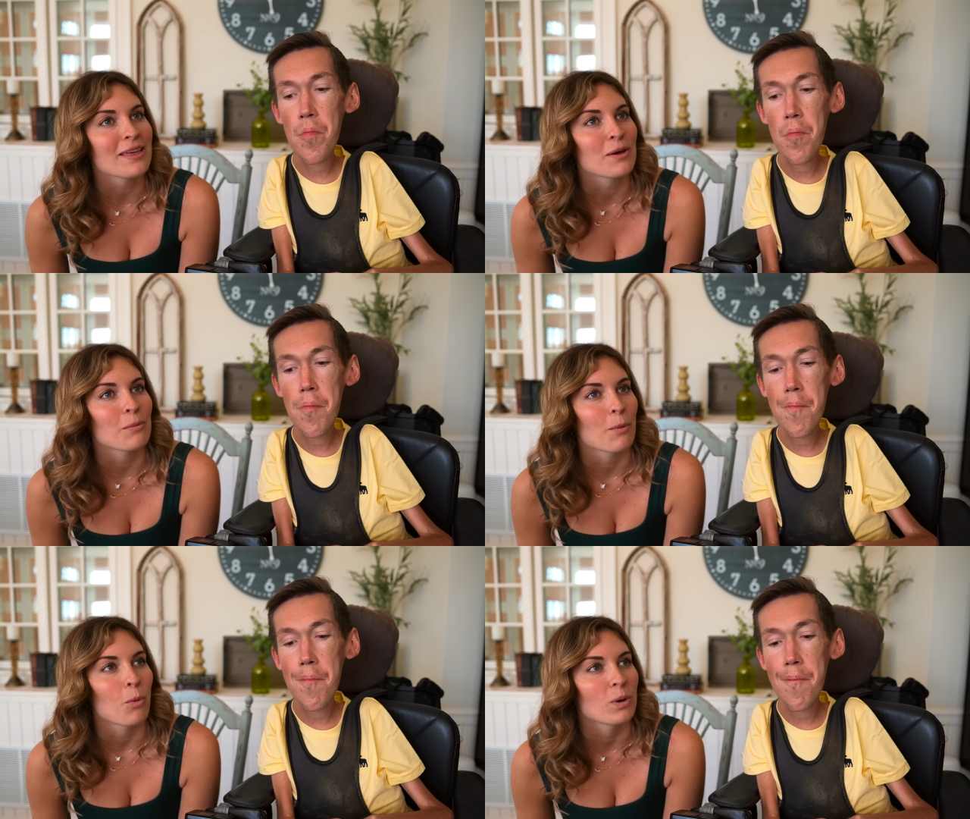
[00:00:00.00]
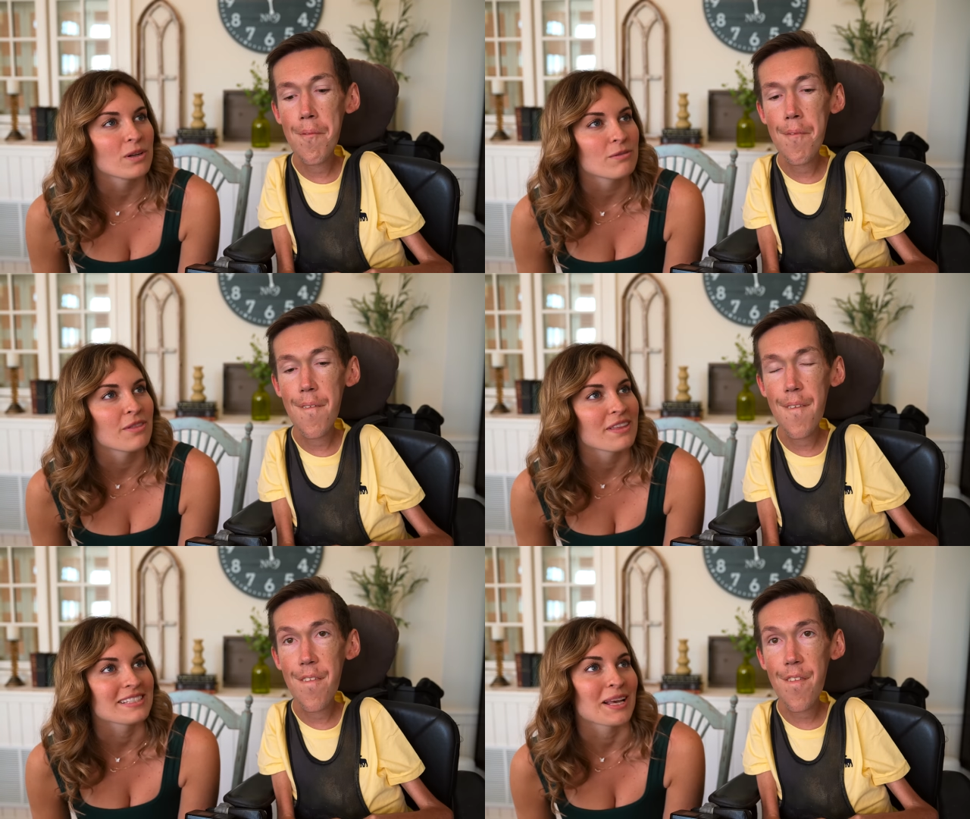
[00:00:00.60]
Speaker 1: that one of the
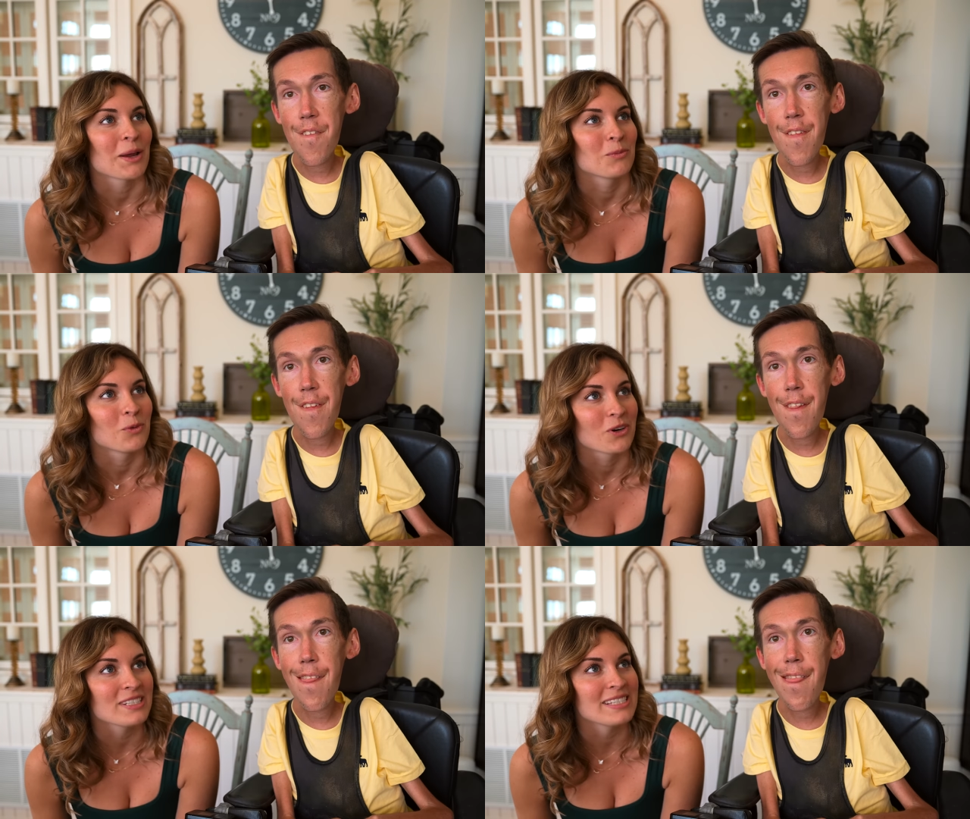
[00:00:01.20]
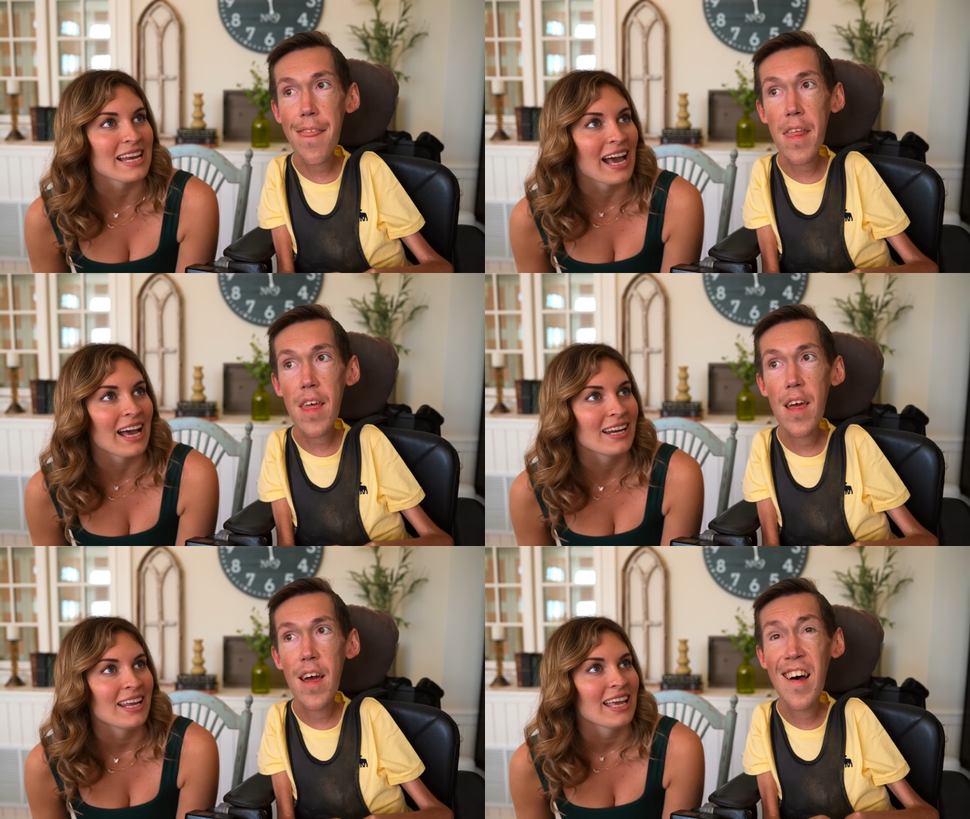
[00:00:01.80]
things I am worst
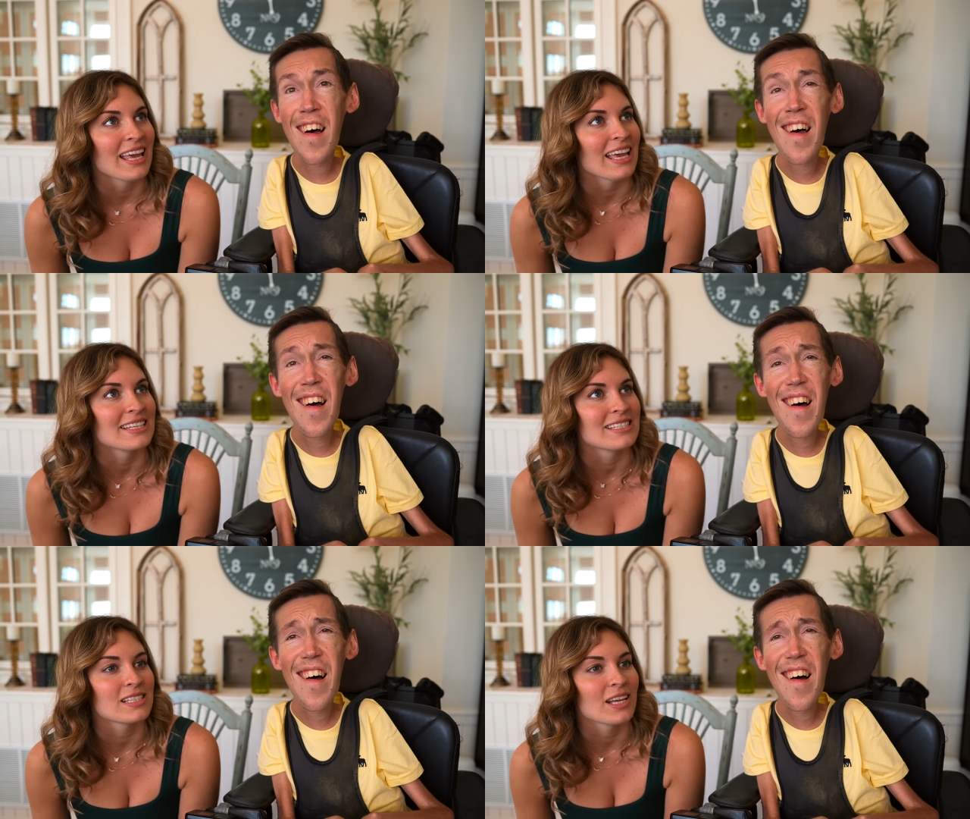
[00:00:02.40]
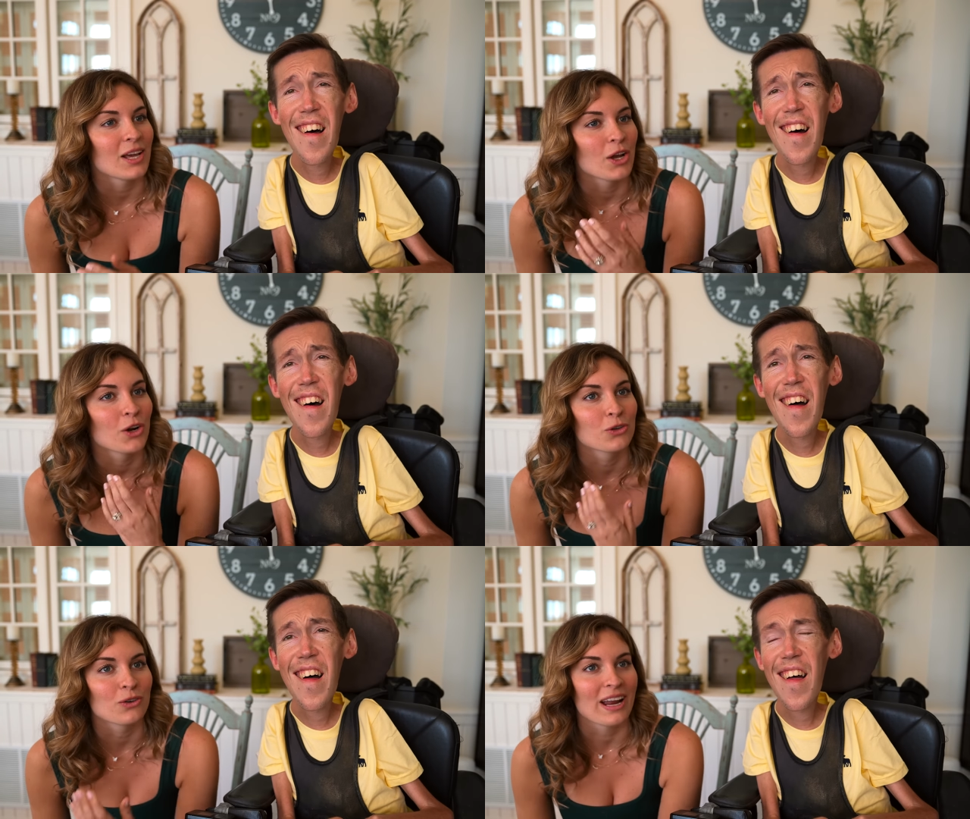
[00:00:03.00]
at is
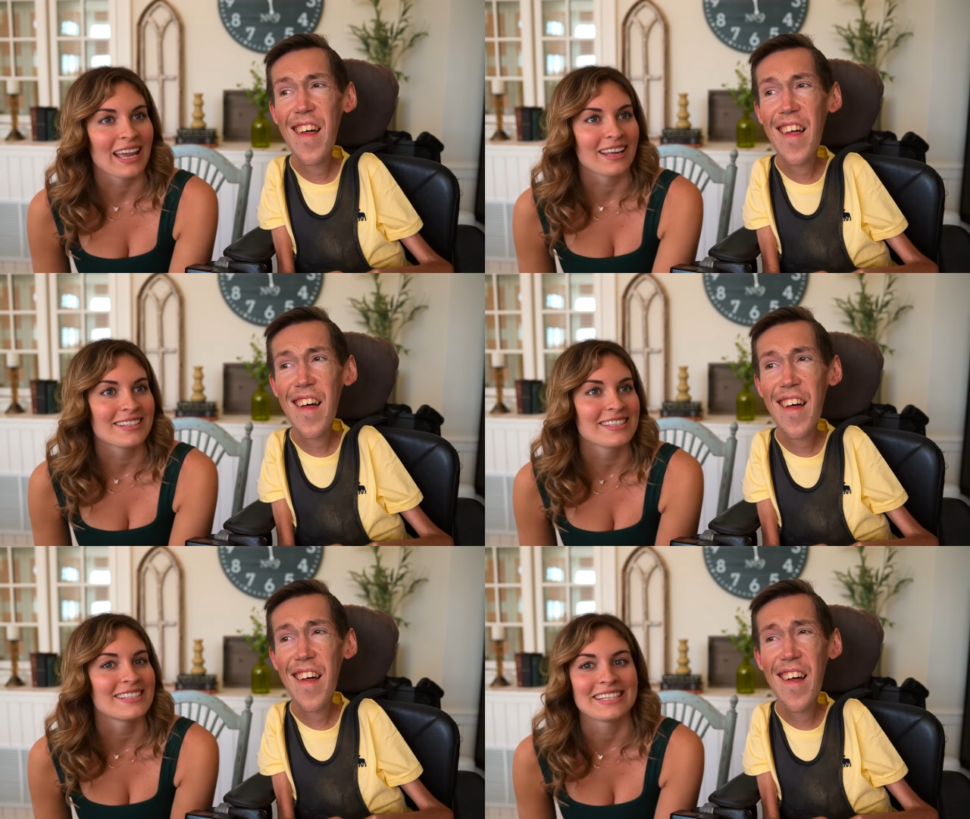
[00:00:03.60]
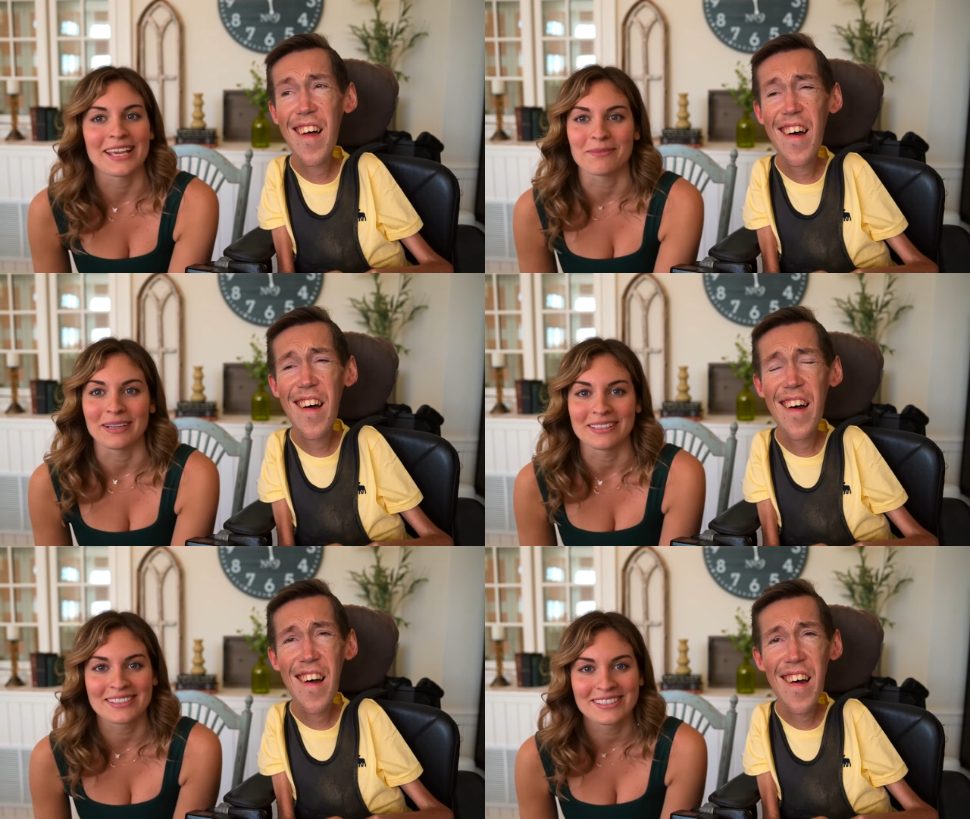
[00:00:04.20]
grand
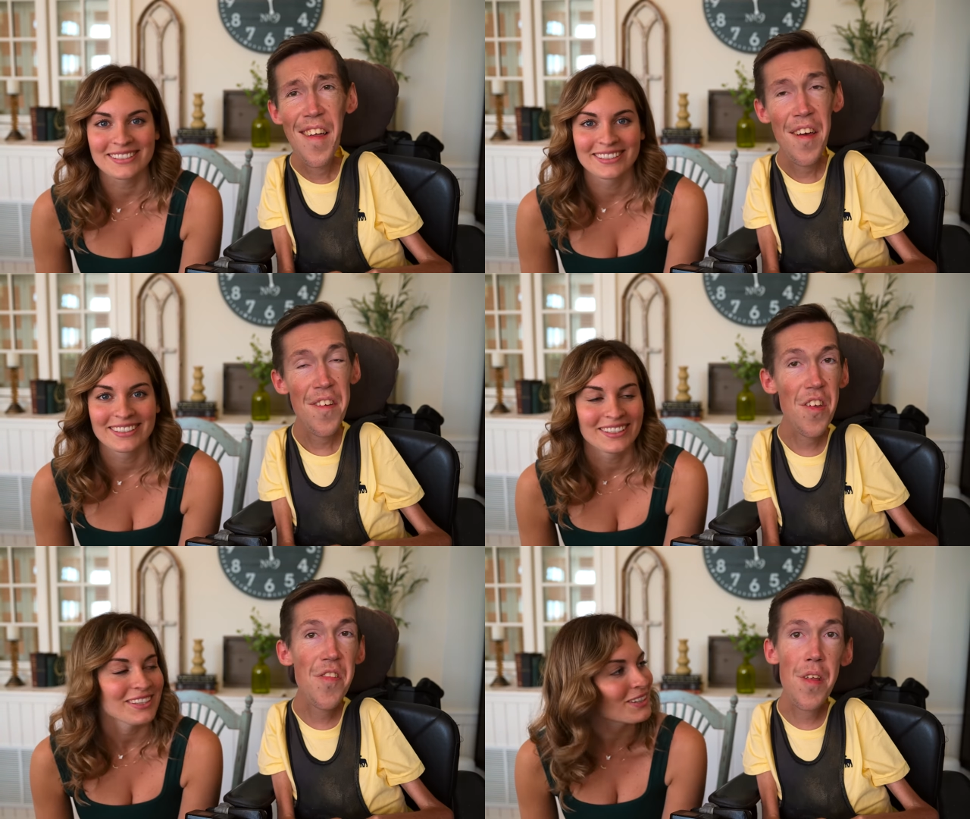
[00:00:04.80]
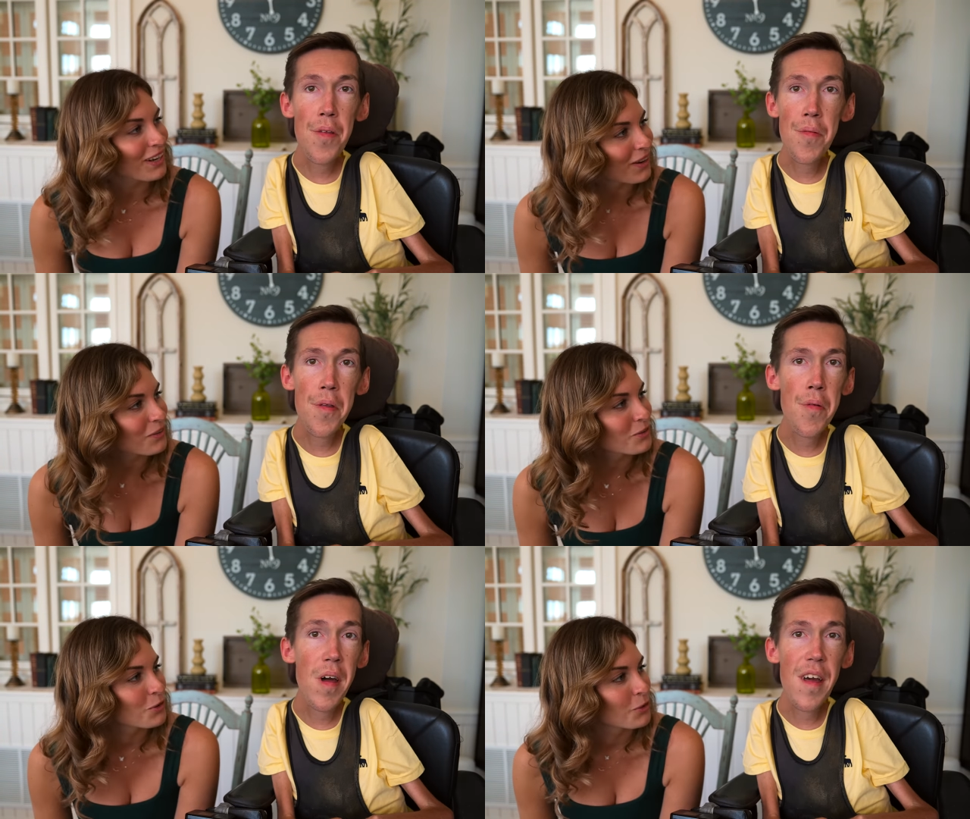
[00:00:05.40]
statements.
Speaker 2: Doesn't you know?
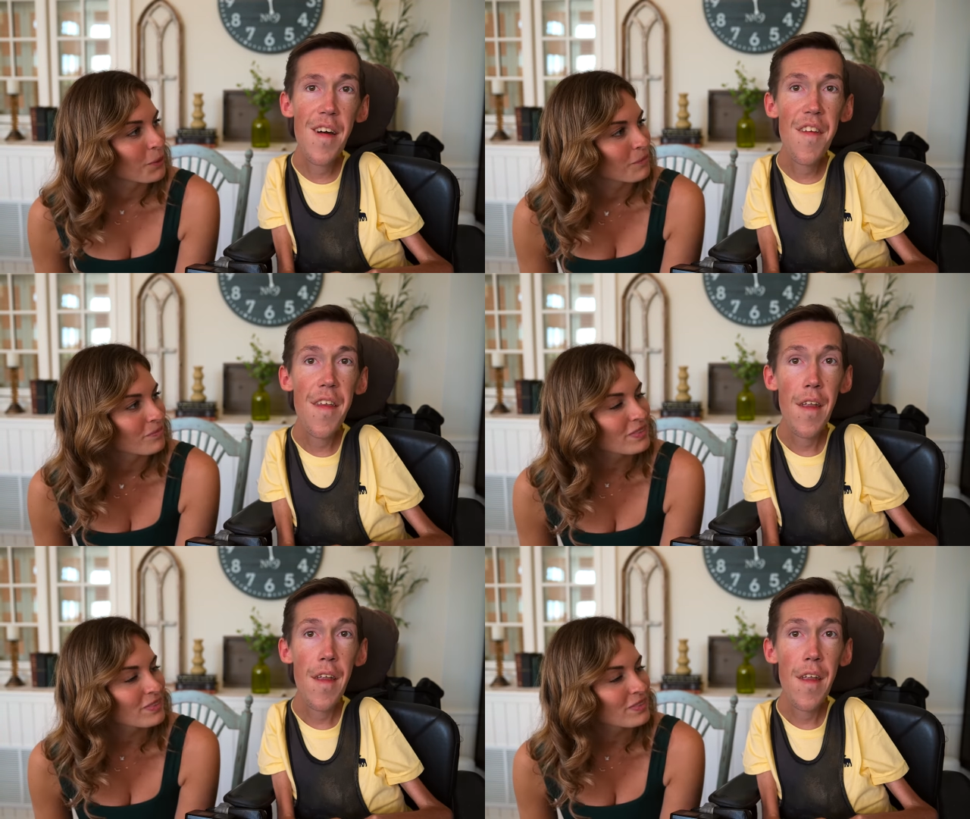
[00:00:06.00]
grand.